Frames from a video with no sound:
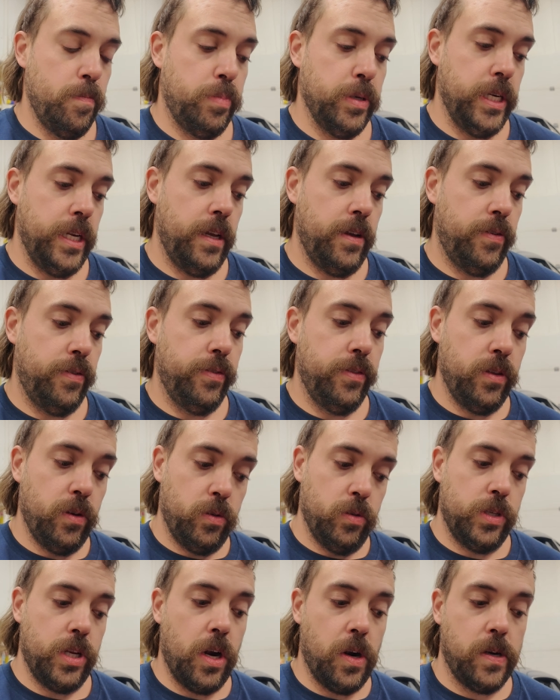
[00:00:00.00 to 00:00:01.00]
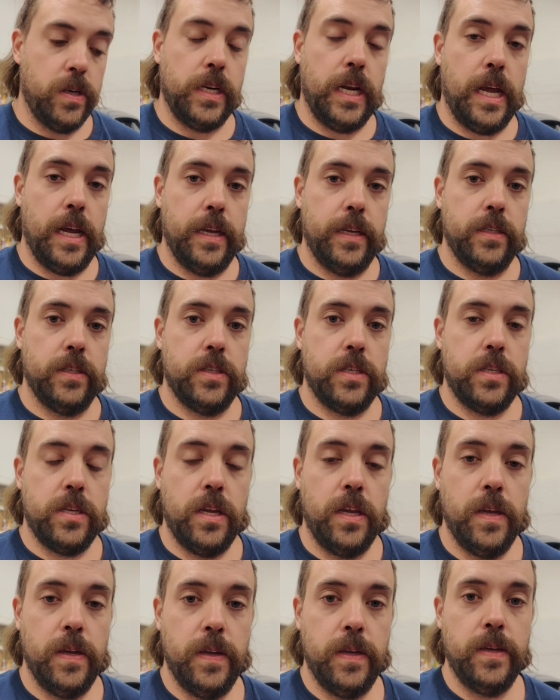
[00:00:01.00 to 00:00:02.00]
But if those hard
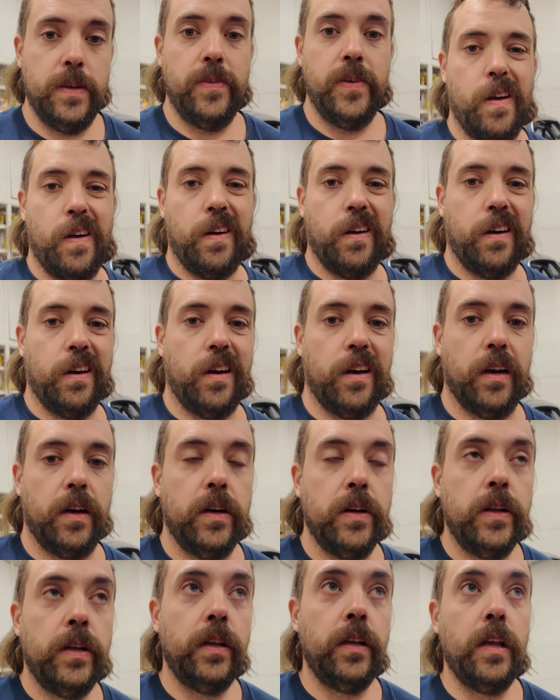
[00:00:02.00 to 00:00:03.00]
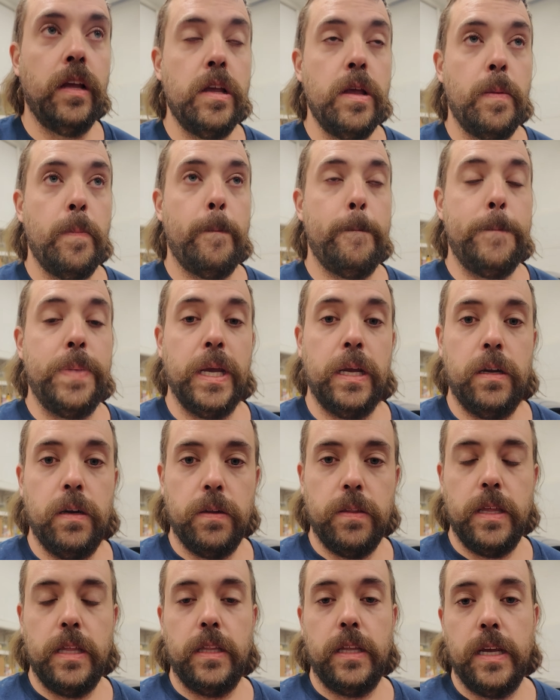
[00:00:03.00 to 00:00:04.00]
lines are
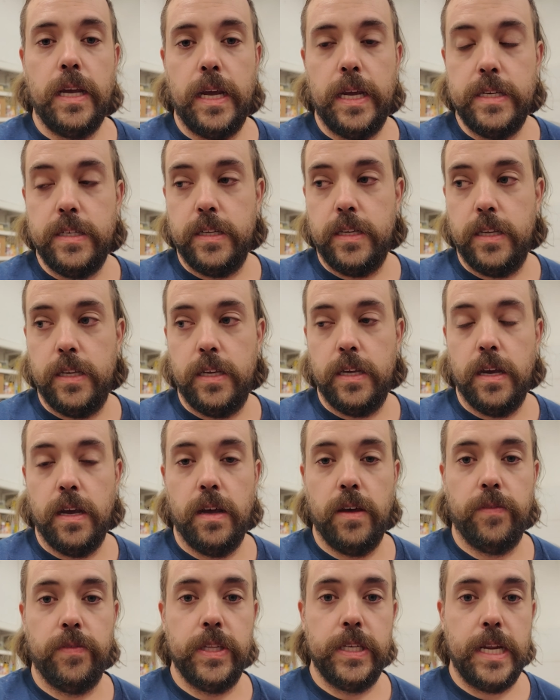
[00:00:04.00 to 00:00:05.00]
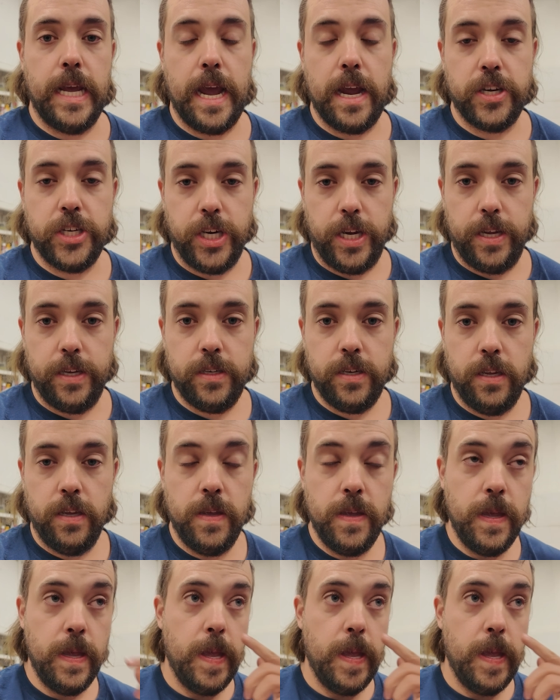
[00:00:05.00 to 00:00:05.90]
bigger than the ID of the dash 8,